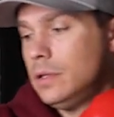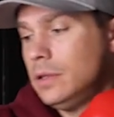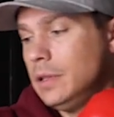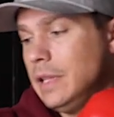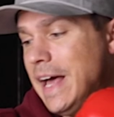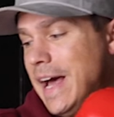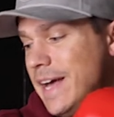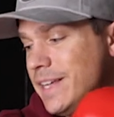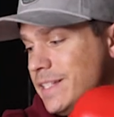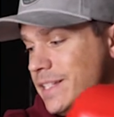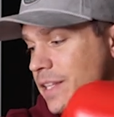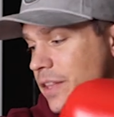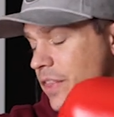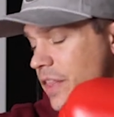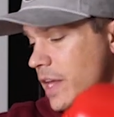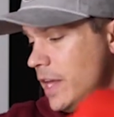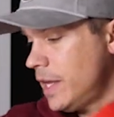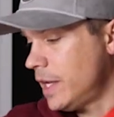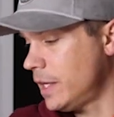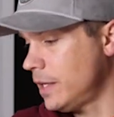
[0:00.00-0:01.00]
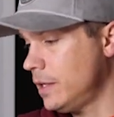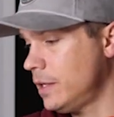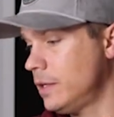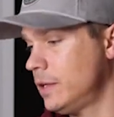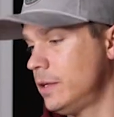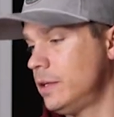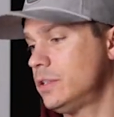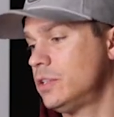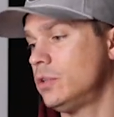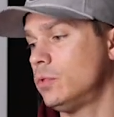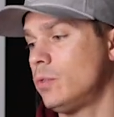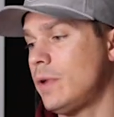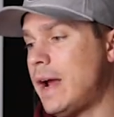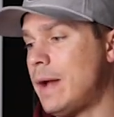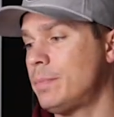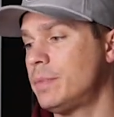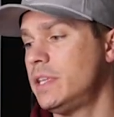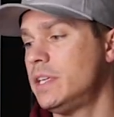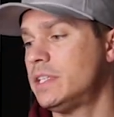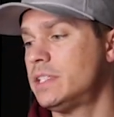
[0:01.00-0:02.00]
Last thing to
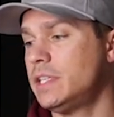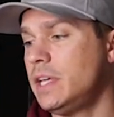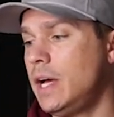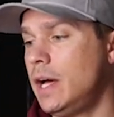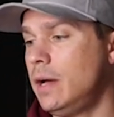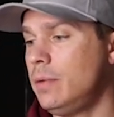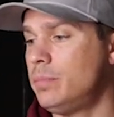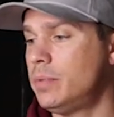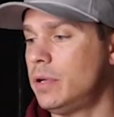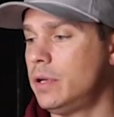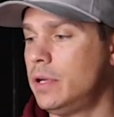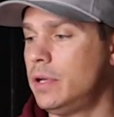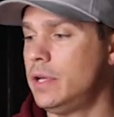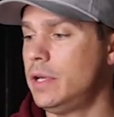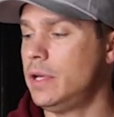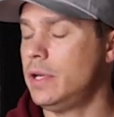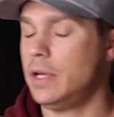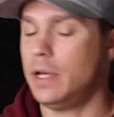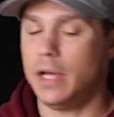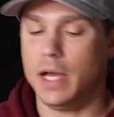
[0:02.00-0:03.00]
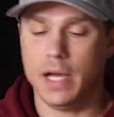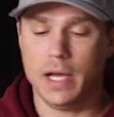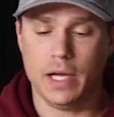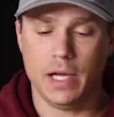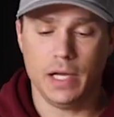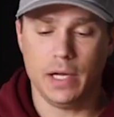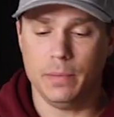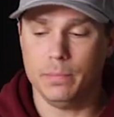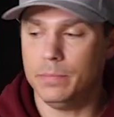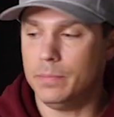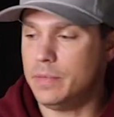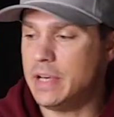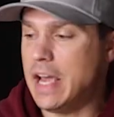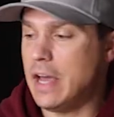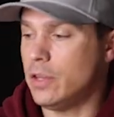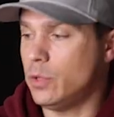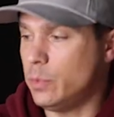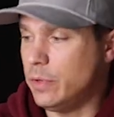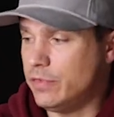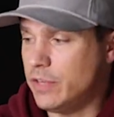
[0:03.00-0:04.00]
wrap this up,
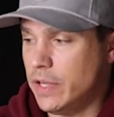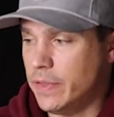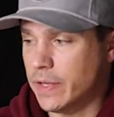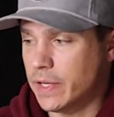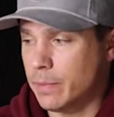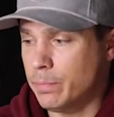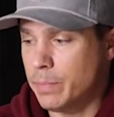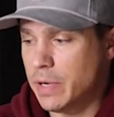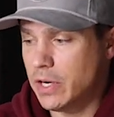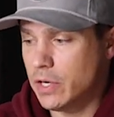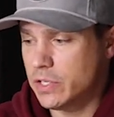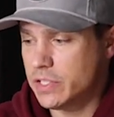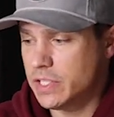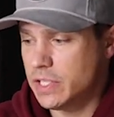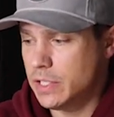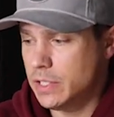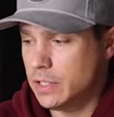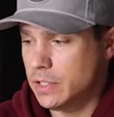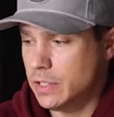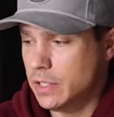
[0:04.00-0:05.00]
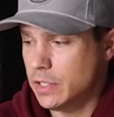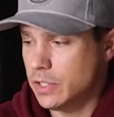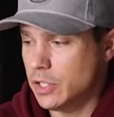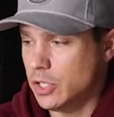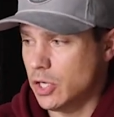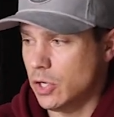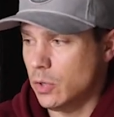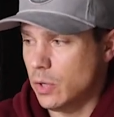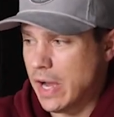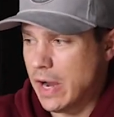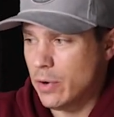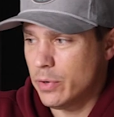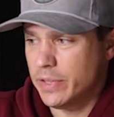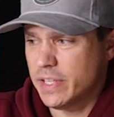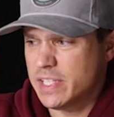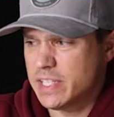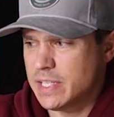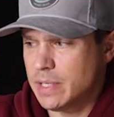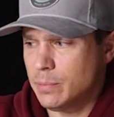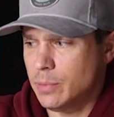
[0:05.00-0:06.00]
now that we've done the comparison, you know, how are
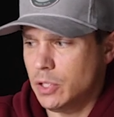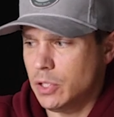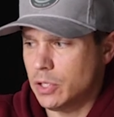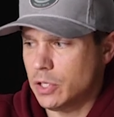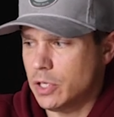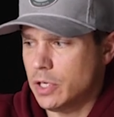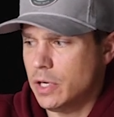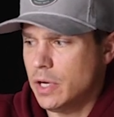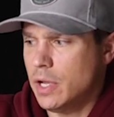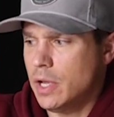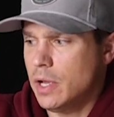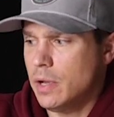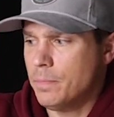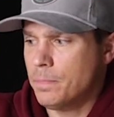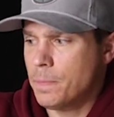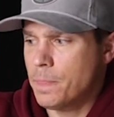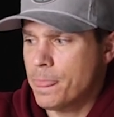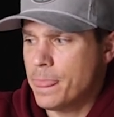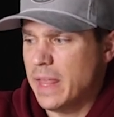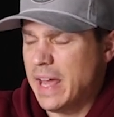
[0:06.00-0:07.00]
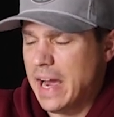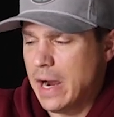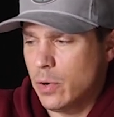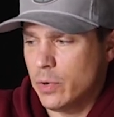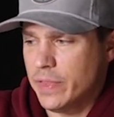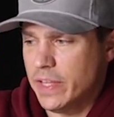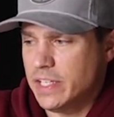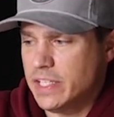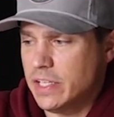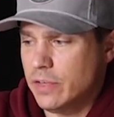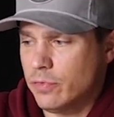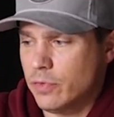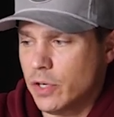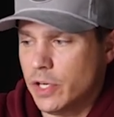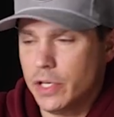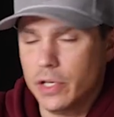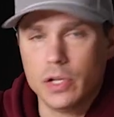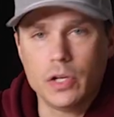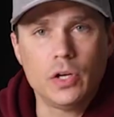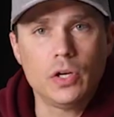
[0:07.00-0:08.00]
these similar? How are they
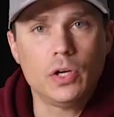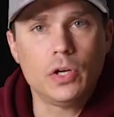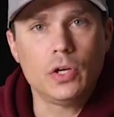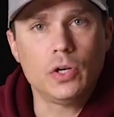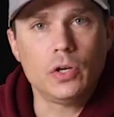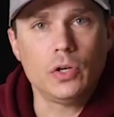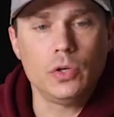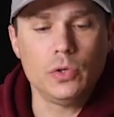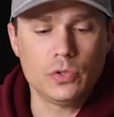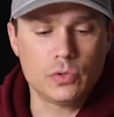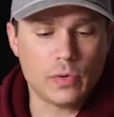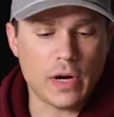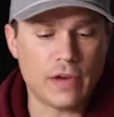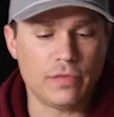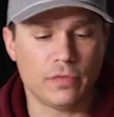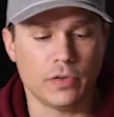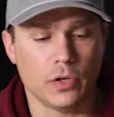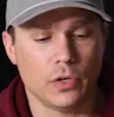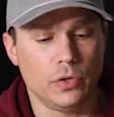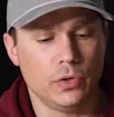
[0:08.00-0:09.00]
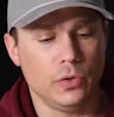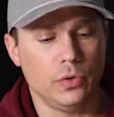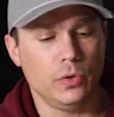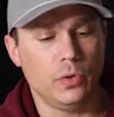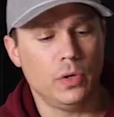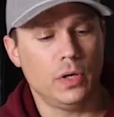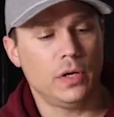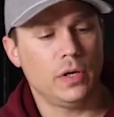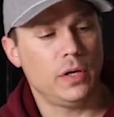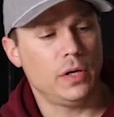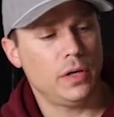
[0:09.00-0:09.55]
different? Who's right for who?